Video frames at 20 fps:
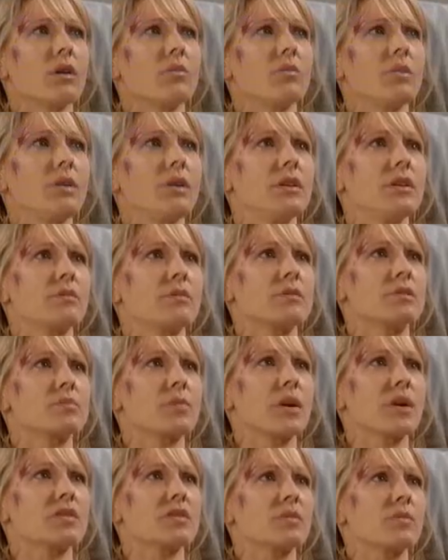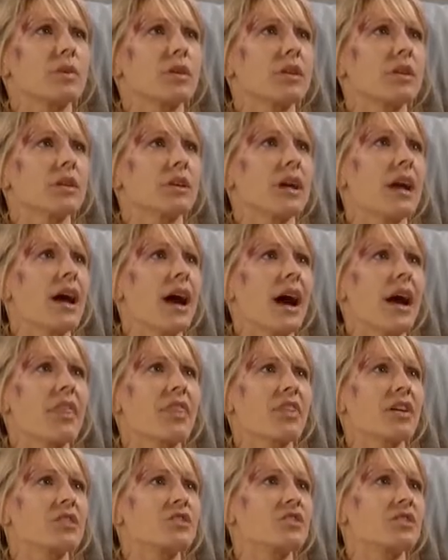to be your responsibility. I
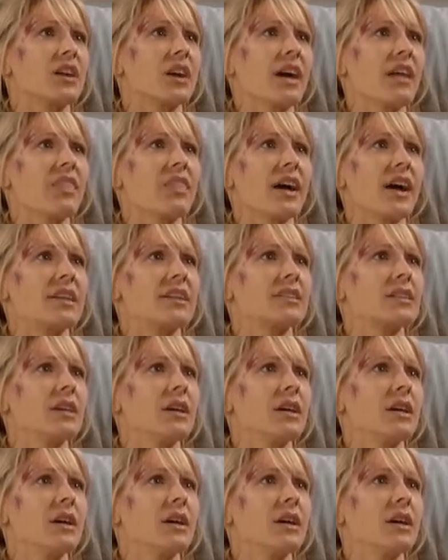thought you got that.